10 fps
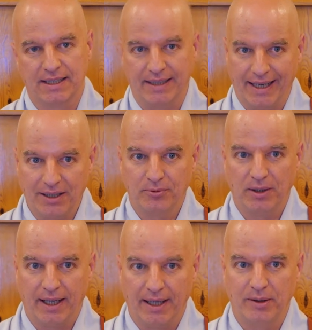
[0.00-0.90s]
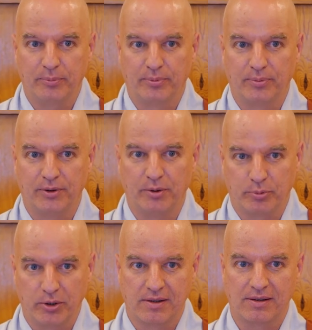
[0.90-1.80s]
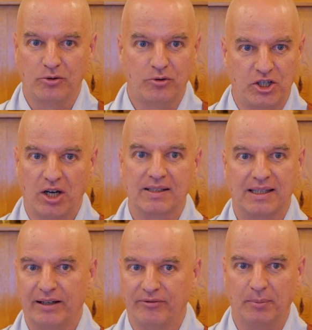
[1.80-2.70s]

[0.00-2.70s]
That will help the person who just left